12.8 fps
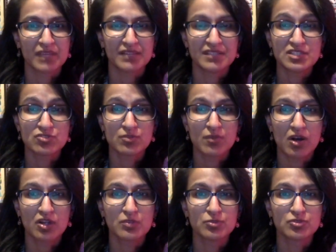These
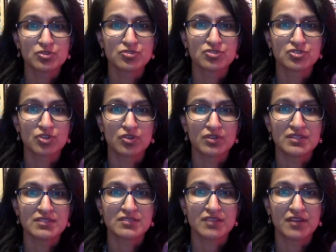remarkable true
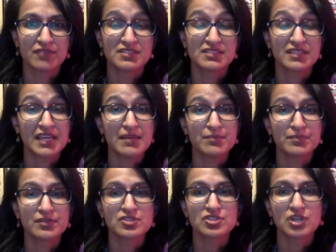stories of escape
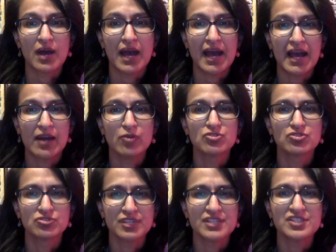show how
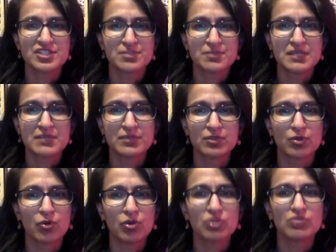courageous people
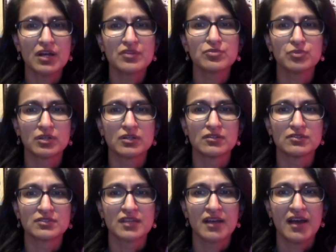all around the
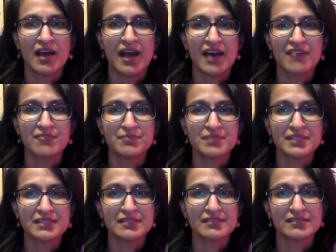world have
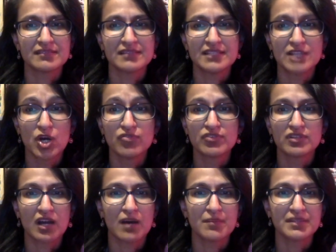been in
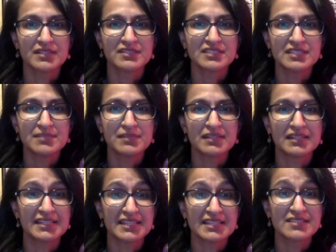overcoming
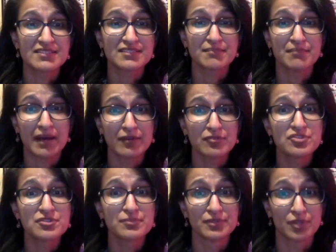seemingly
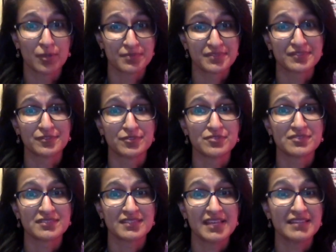insurmountable
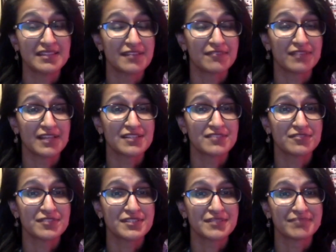obstacles in their flight to
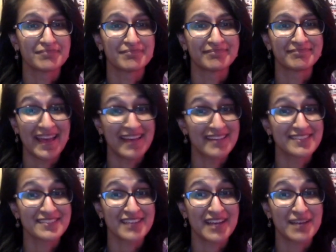freedom.
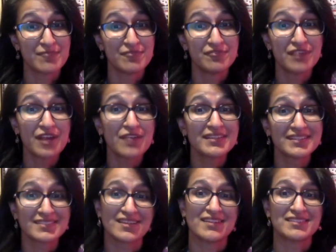And I'm very
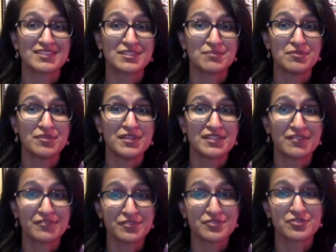excited to be reading
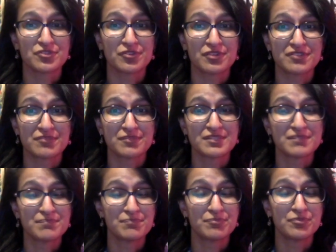a few stories from this
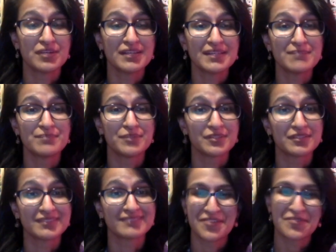brilliant book.
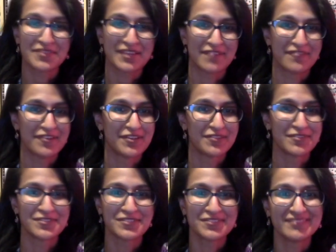Without further
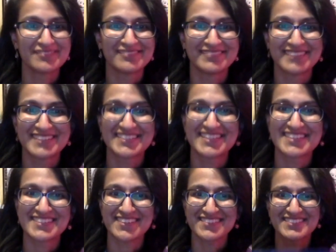ado, let's
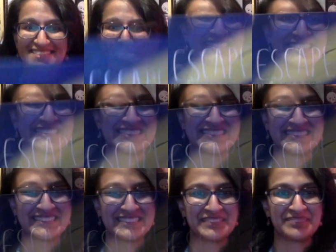get started.
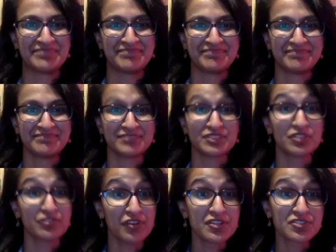So, the
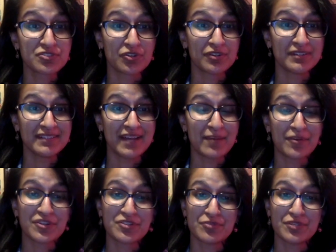first story I'm
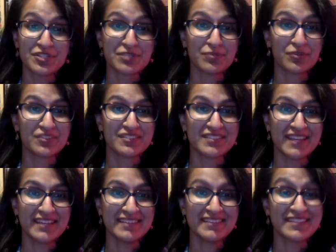going to read to you all
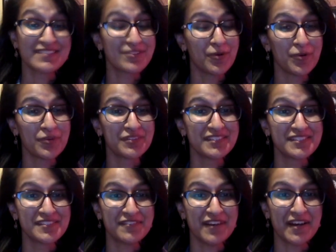today is called
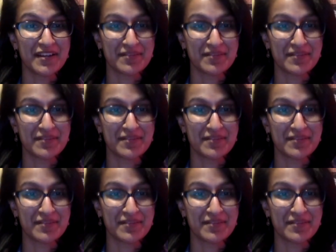Defy.